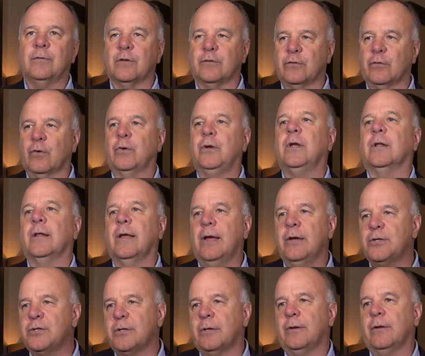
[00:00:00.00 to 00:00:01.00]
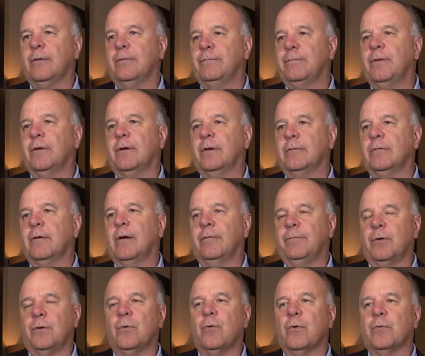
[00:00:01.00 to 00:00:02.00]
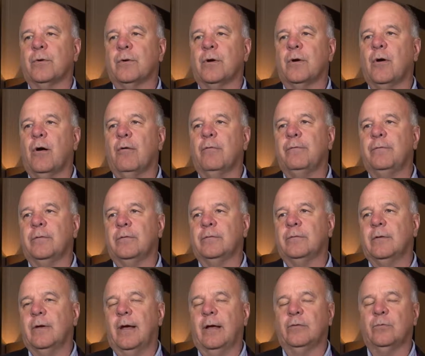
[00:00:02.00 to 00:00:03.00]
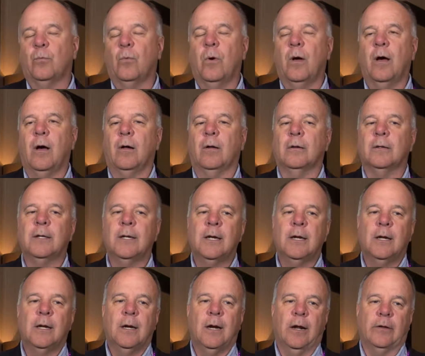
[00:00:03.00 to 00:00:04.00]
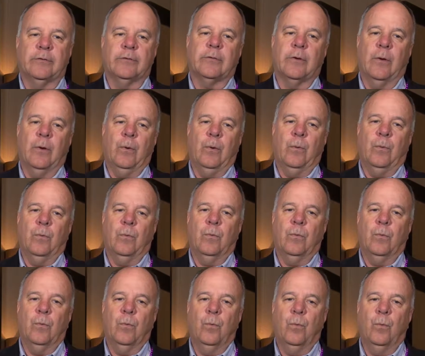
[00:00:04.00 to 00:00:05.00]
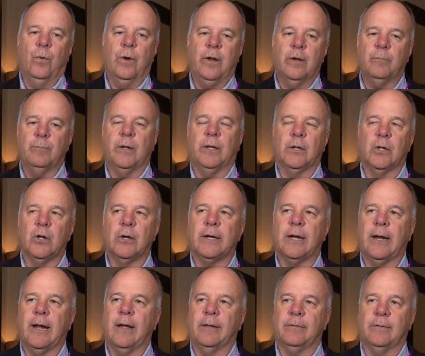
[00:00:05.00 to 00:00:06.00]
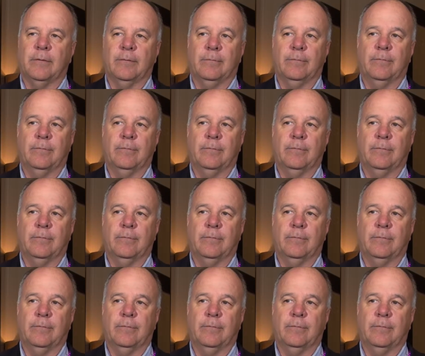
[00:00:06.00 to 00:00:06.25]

circulation of the northern Gulf as well. And so we have been looking at